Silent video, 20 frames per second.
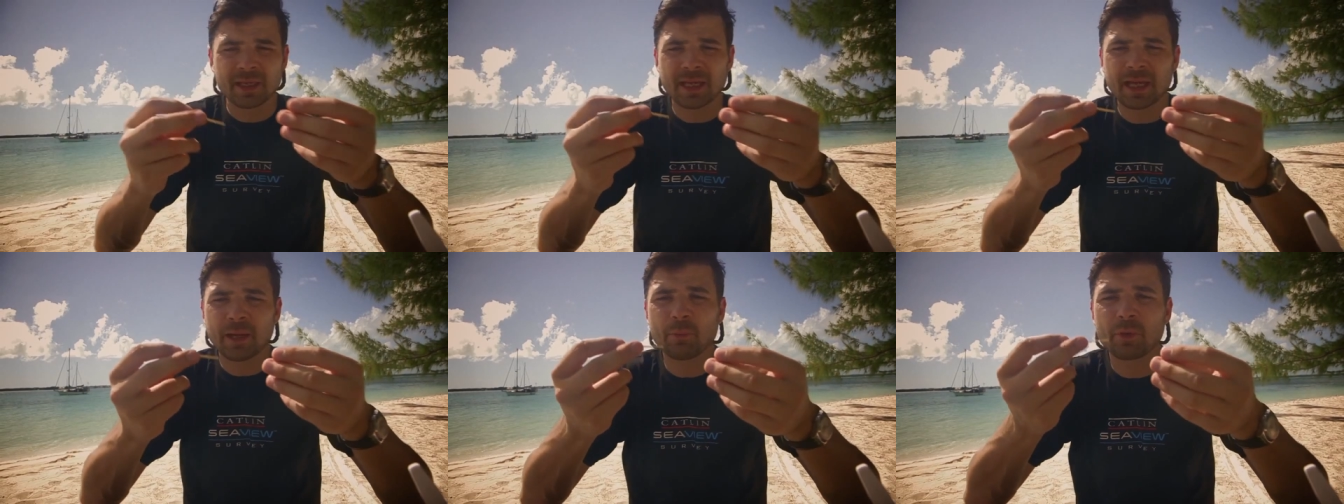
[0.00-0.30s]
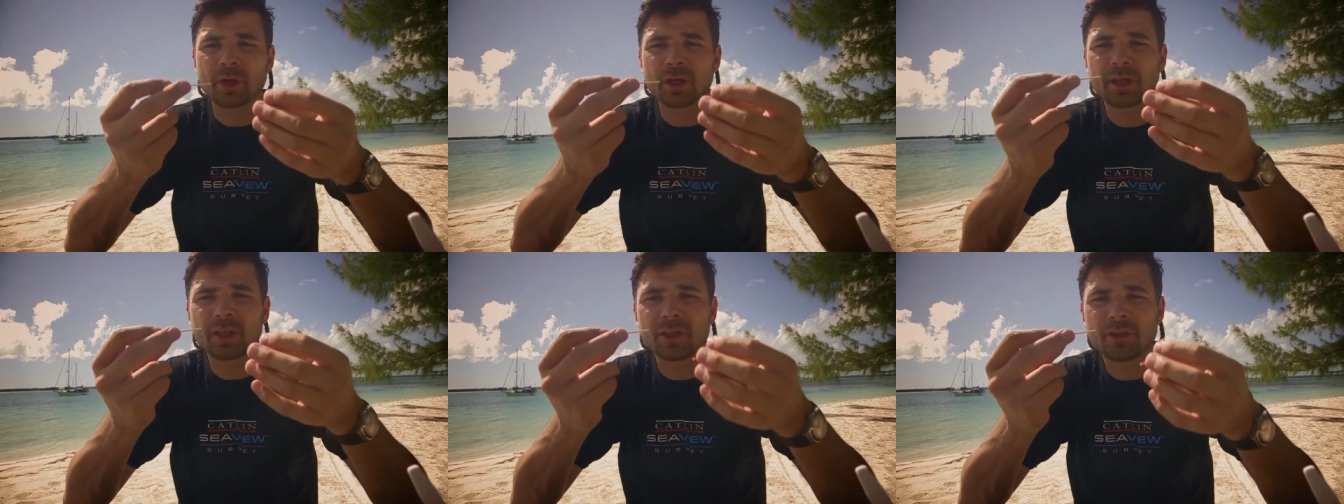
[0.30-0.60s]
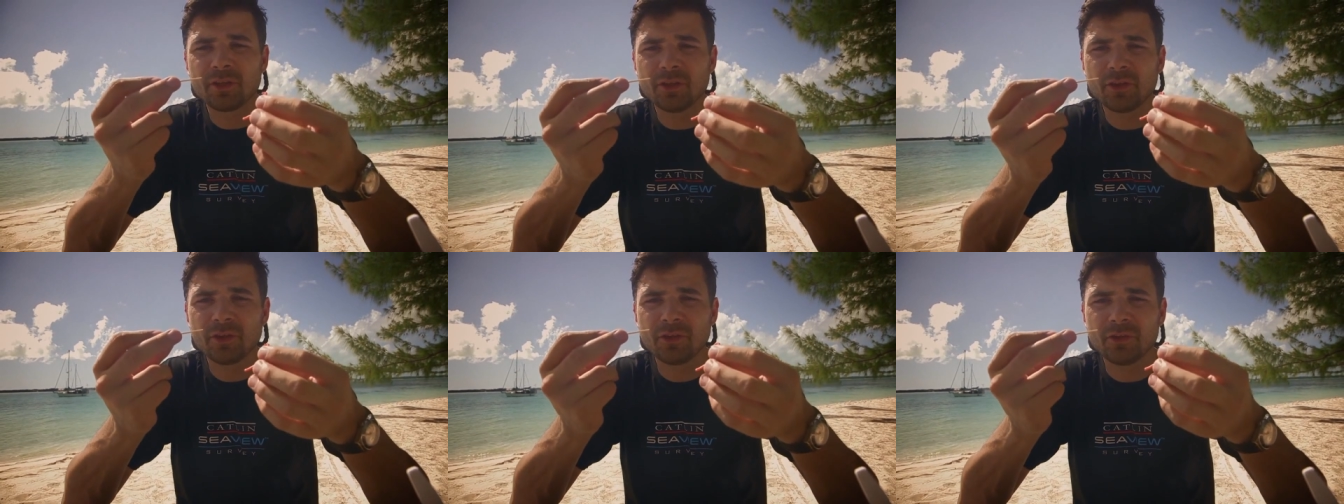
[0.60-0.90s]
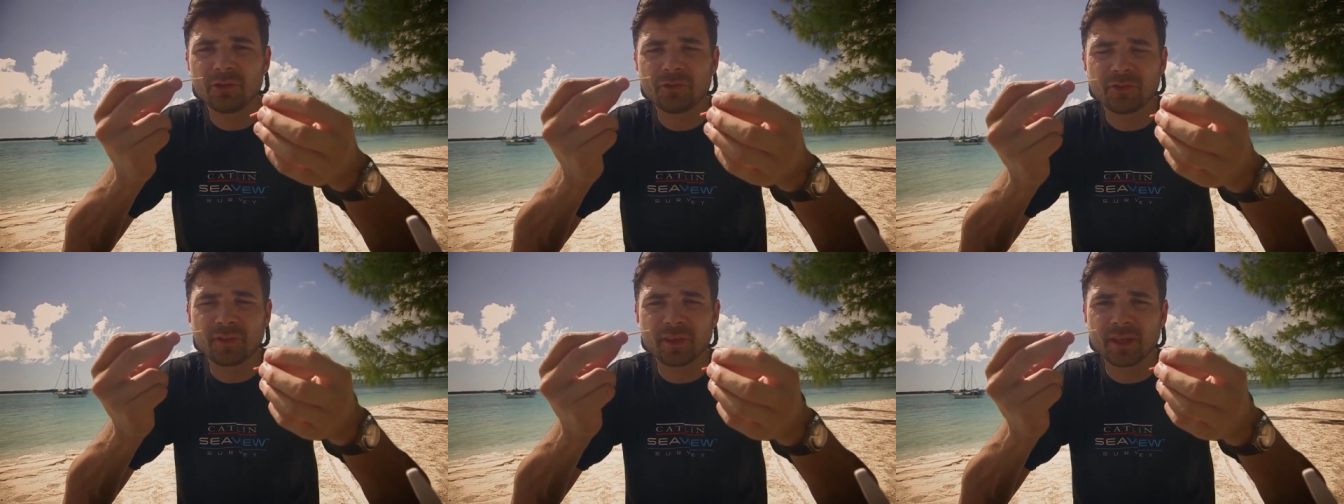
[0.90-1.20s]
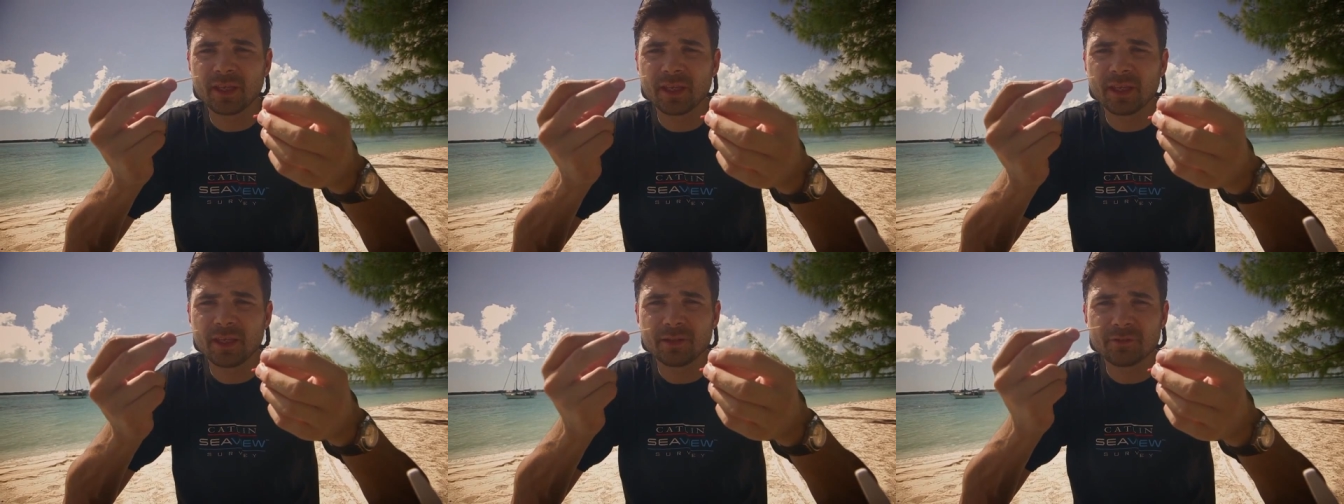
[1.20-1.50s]
And we're gonna use
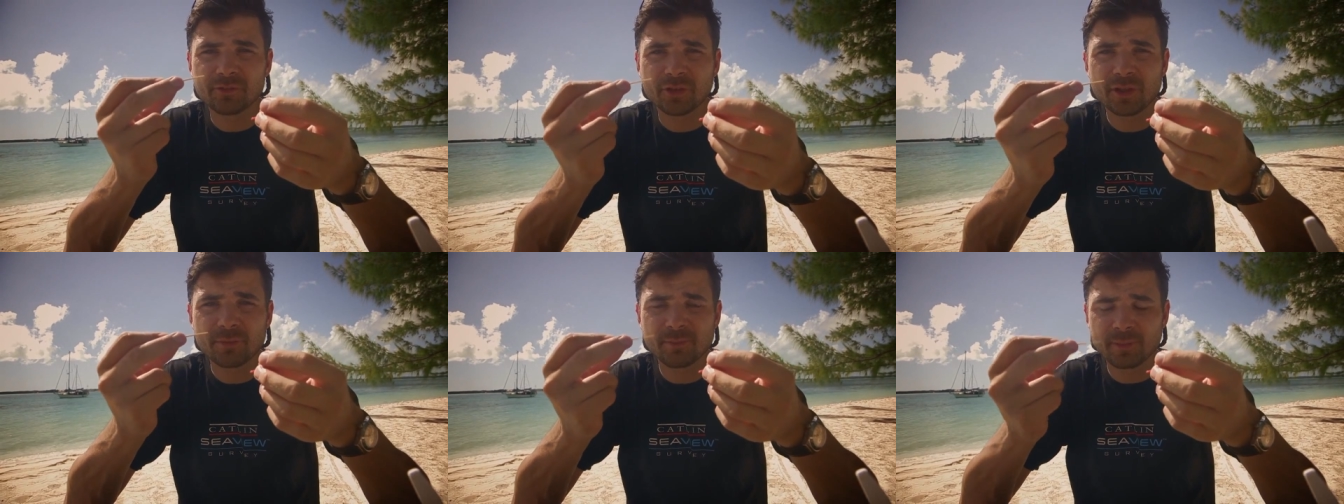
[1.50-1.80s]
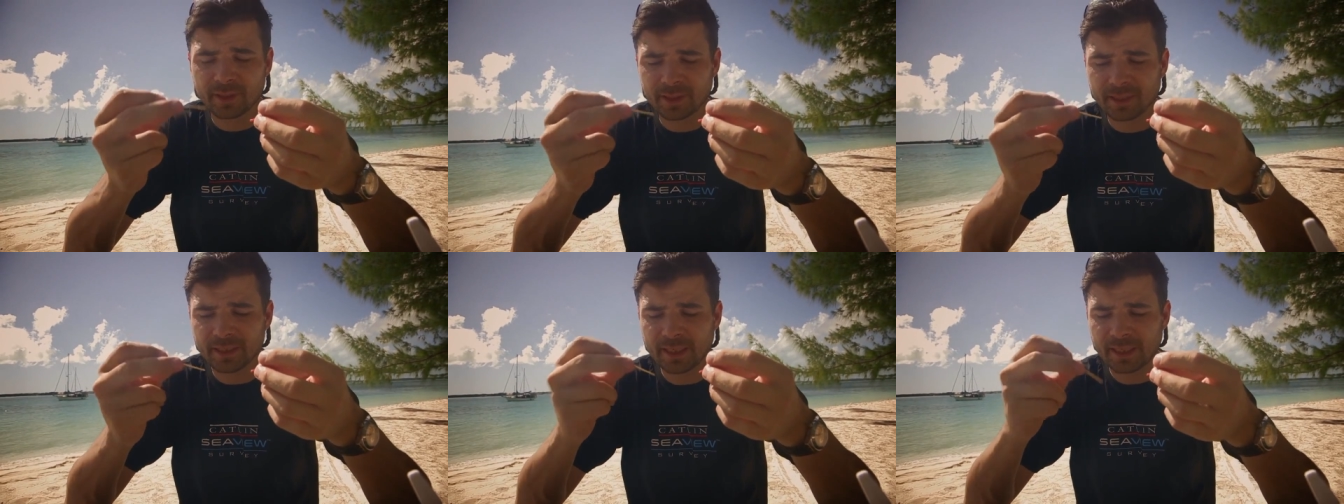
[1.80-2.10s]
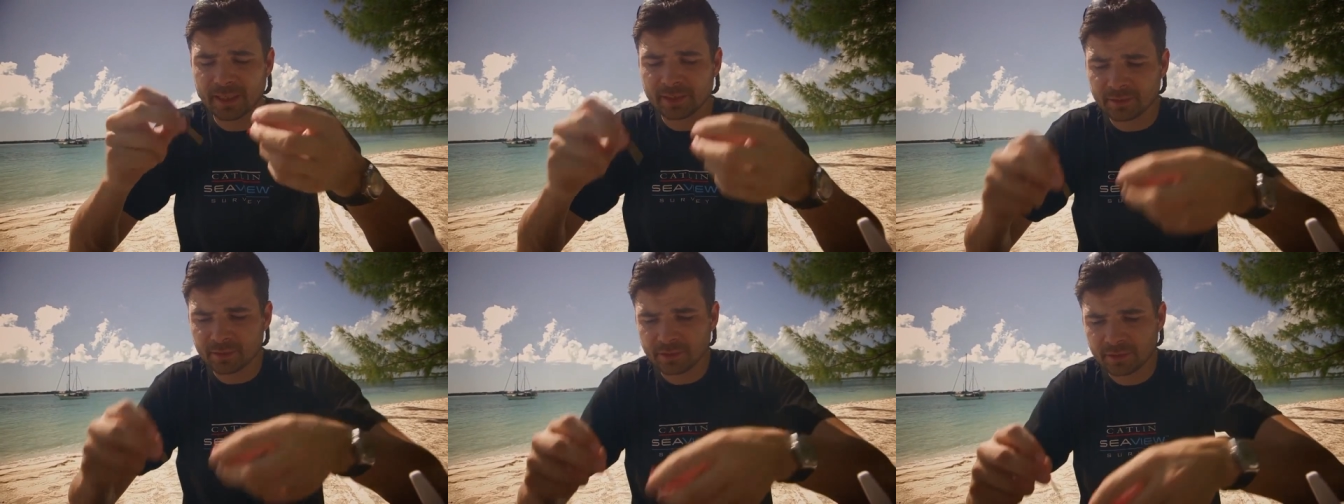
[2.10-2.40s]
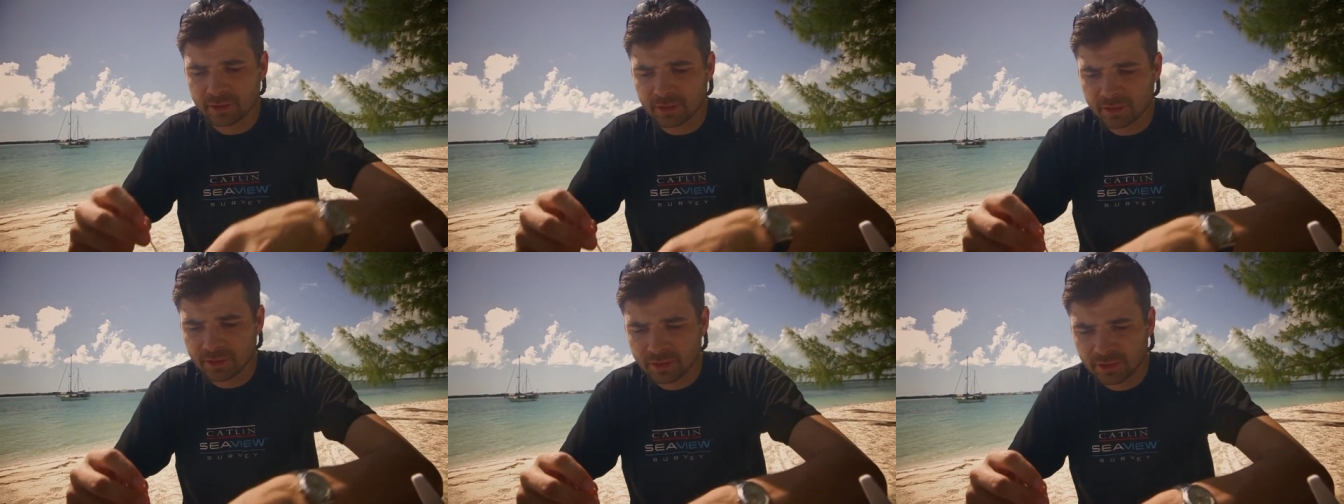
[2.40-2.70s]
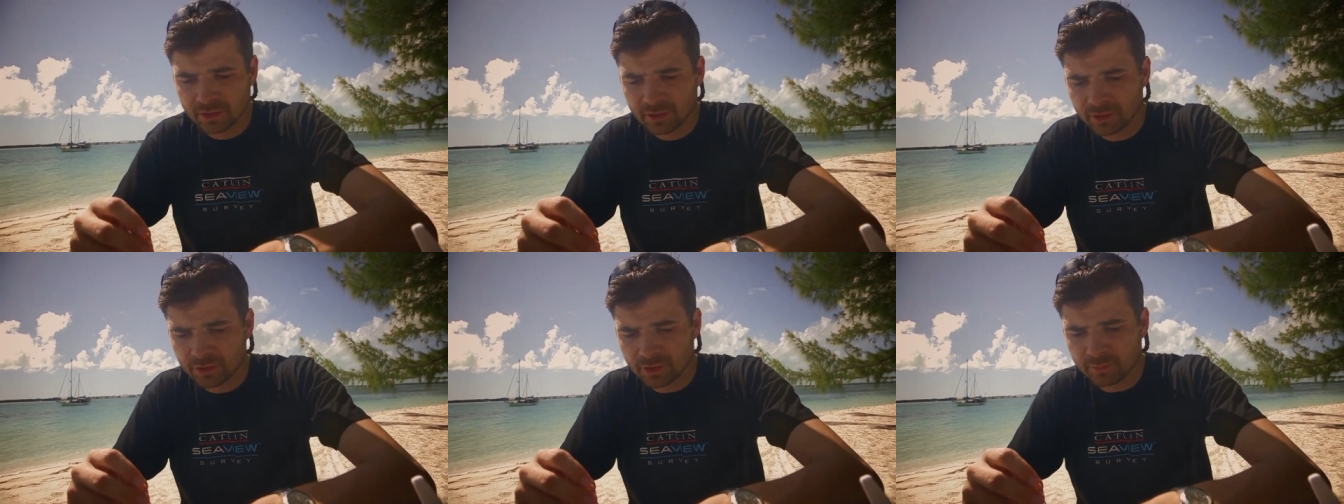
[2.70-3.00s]
the toothpick again
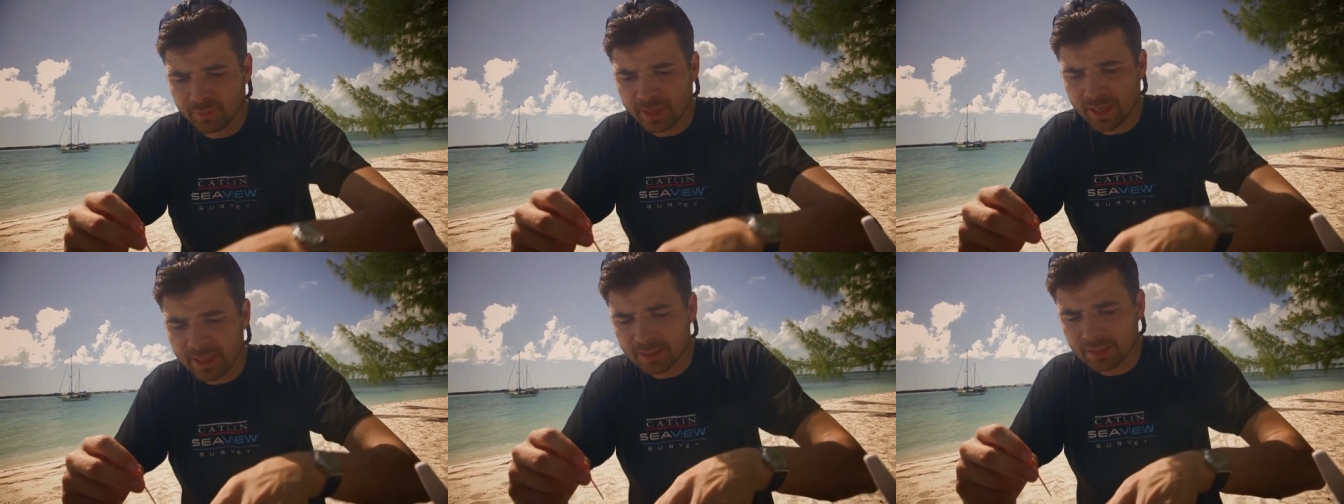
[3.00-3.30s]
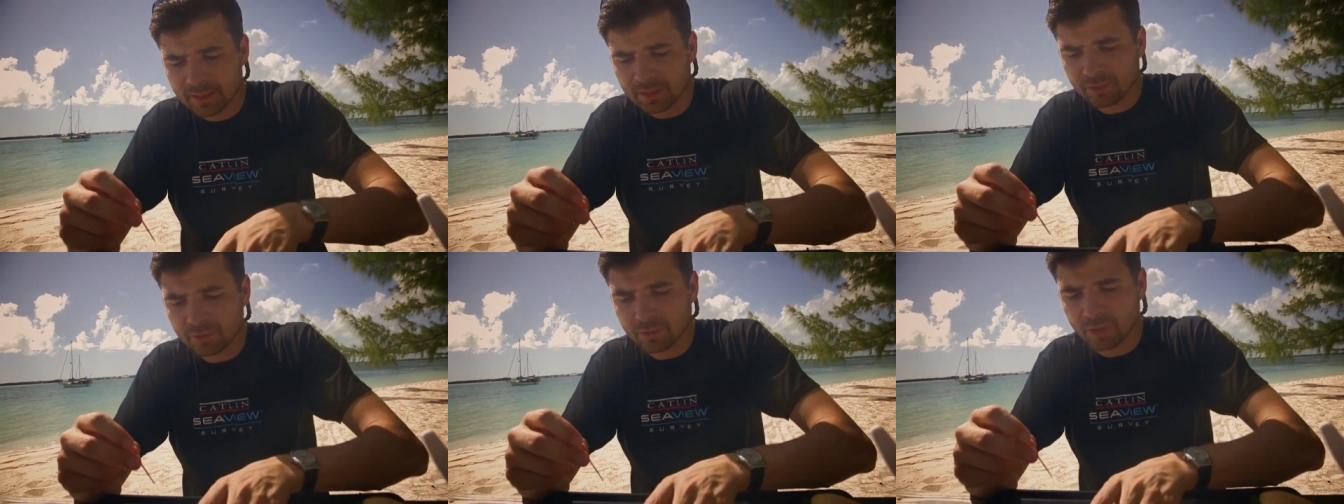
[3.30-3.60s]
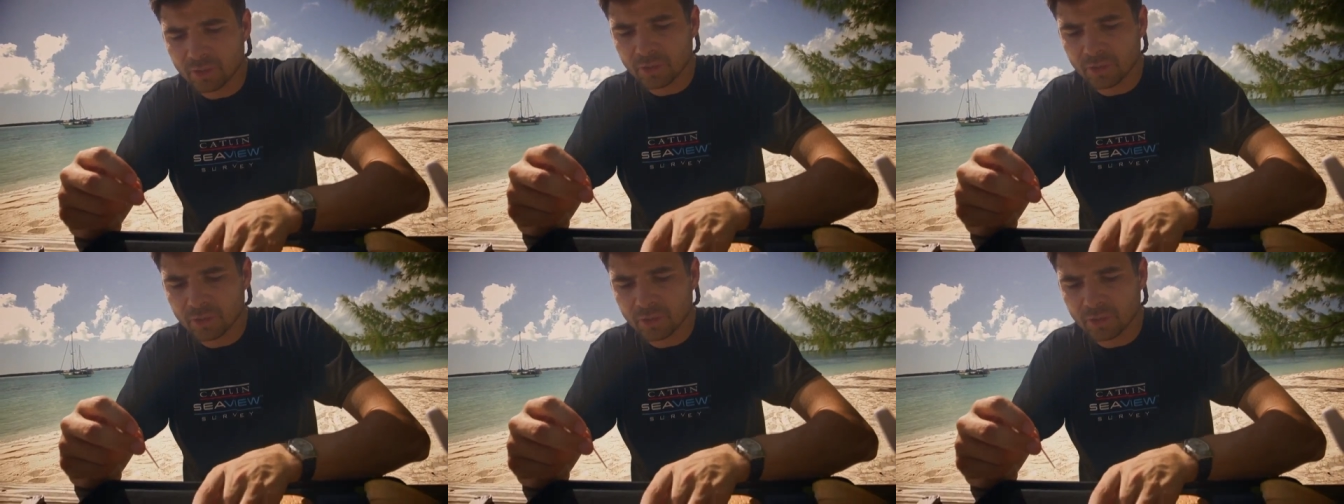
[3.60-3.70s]
to make little